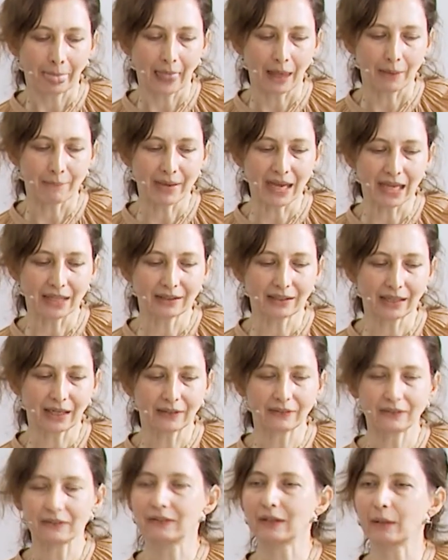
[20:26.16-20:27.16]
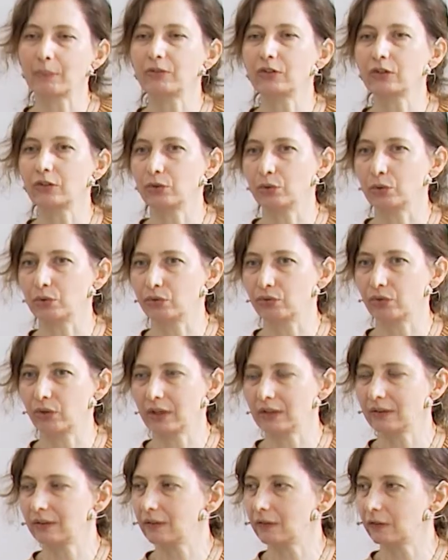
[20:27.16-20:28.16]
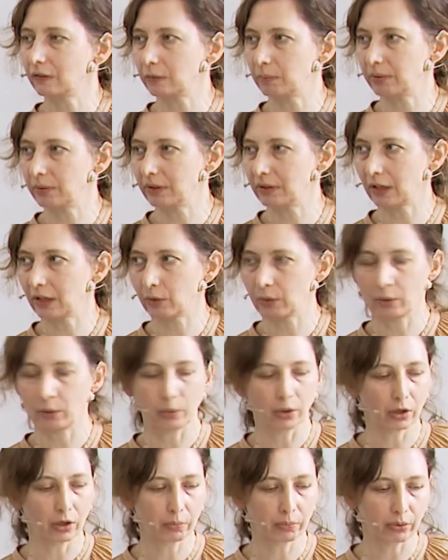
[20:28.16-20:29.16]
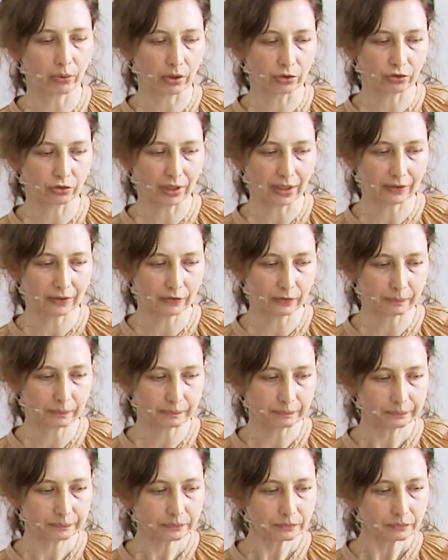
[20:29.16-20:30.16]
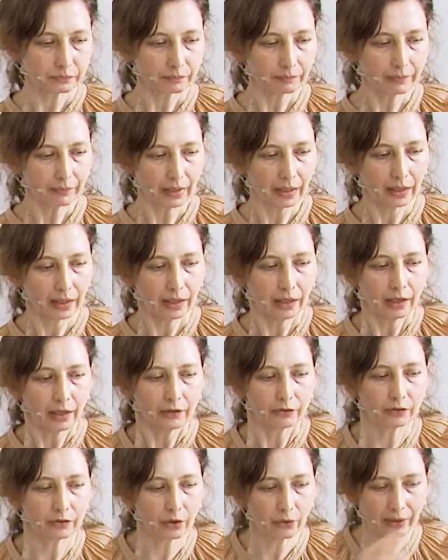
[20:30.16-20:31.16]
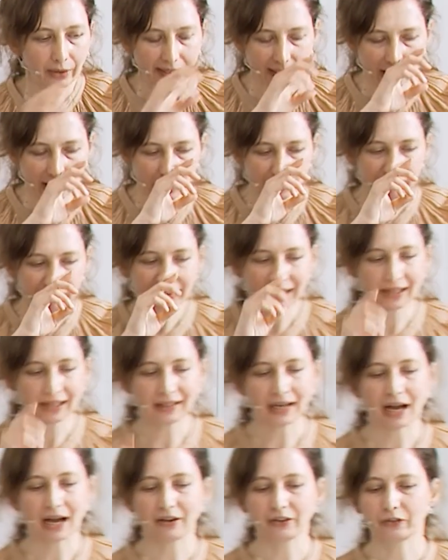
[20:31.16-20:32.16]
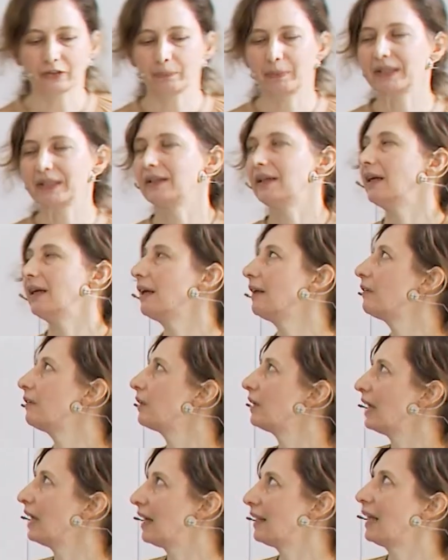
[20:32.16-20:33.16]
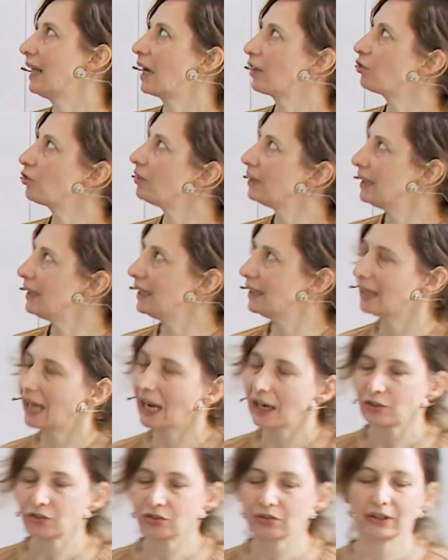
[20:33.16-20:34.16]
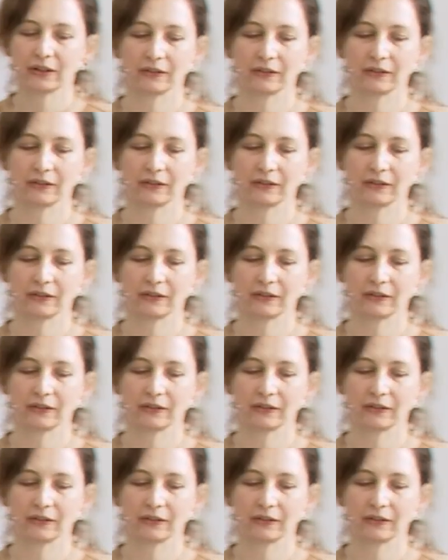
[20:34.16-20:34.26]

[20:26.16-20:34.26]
meant as a substitute for interdisciplinary work projects. So, and I often get asked, but is GERD actually in action?